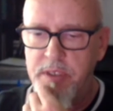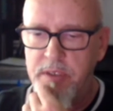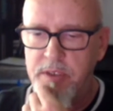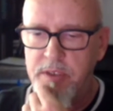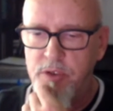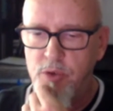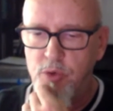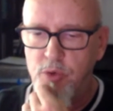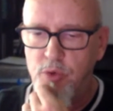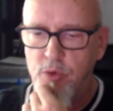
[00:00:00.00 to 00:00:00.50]

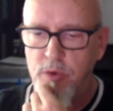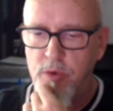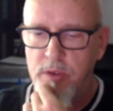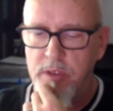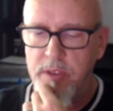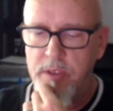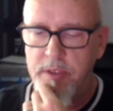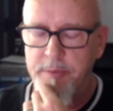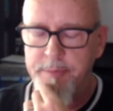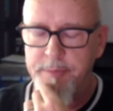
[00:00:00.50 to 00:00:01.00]
you
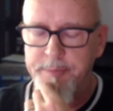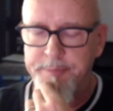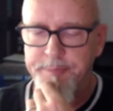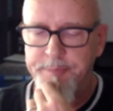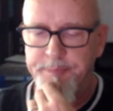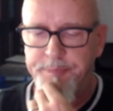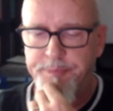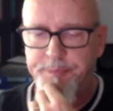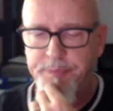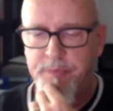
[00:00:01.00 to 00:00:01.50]

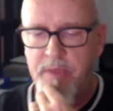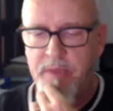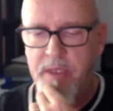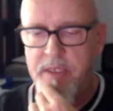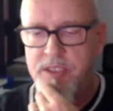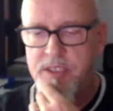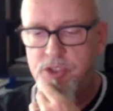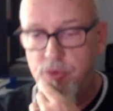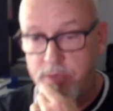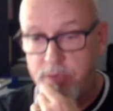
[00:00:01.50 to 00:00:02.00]

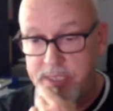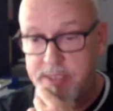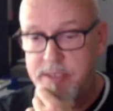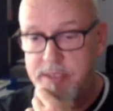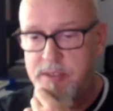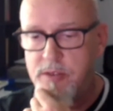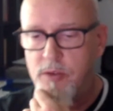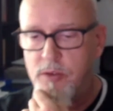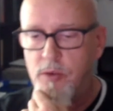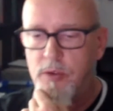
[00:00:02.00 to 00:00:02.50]

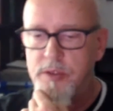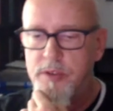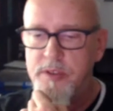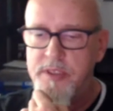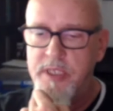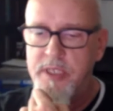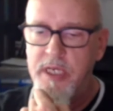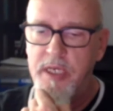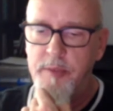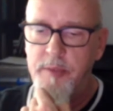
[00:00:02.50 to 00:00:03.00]
stressed all the
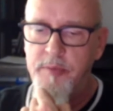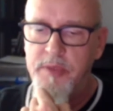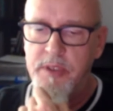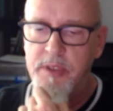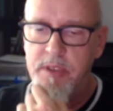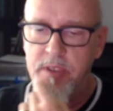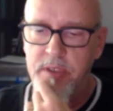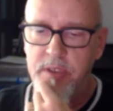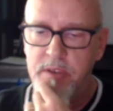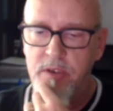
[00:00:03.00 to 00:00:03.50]
time
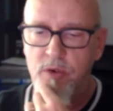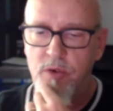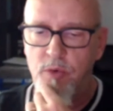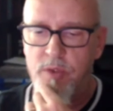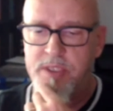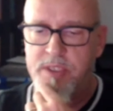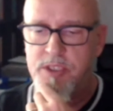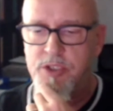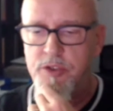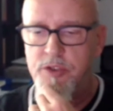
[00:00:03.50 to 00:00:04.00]
the
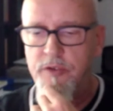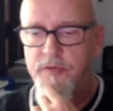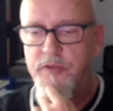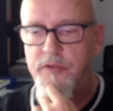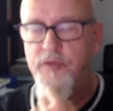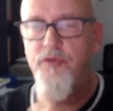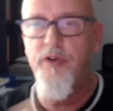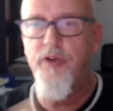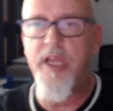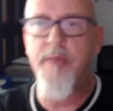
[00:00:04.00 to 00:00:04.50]
question of the
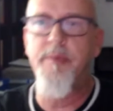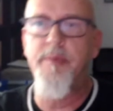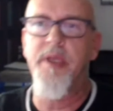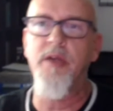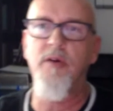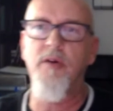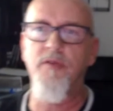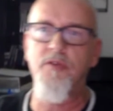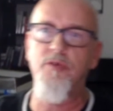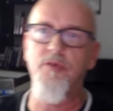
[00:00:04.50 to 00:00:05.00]
framing
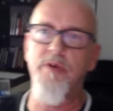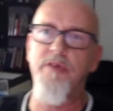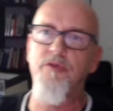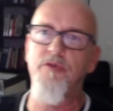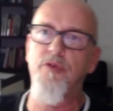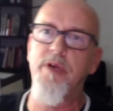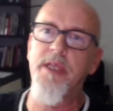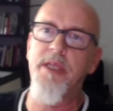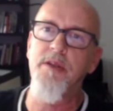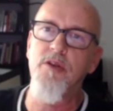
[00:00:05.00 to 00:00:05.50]
of the
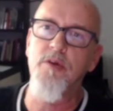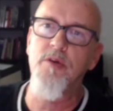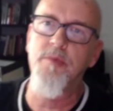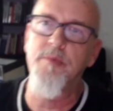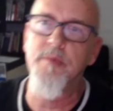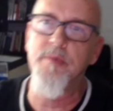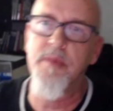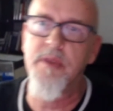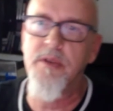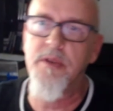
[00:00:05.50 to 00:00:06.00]

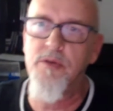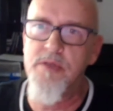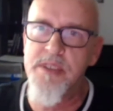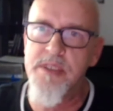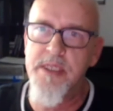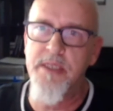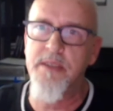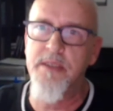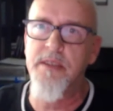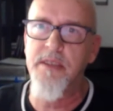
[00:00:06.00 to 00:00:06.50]
referendum. You
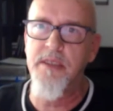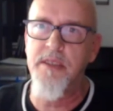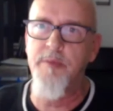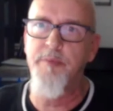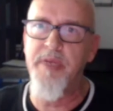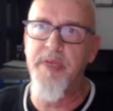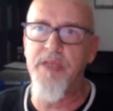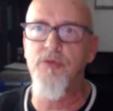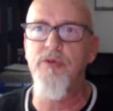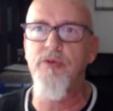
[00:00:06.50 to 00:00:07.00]
said that the
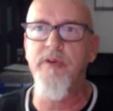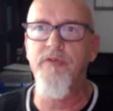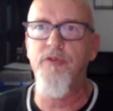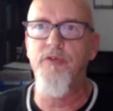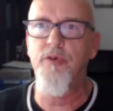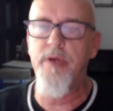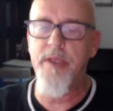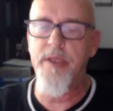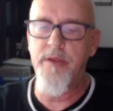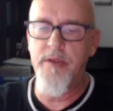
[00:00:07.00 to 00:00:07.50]

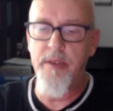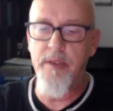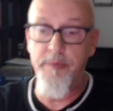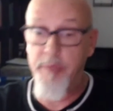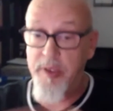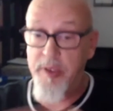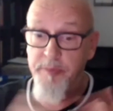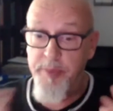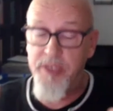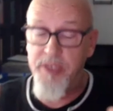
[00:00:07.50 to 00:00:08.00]

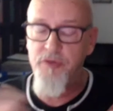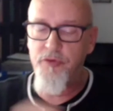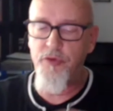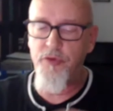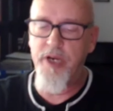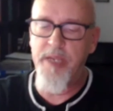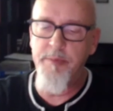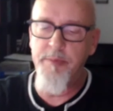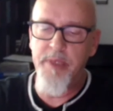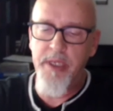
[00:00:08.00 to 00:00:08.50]
better
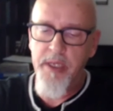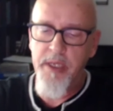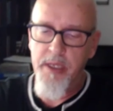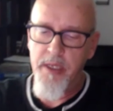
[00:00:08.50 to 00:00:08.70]
framing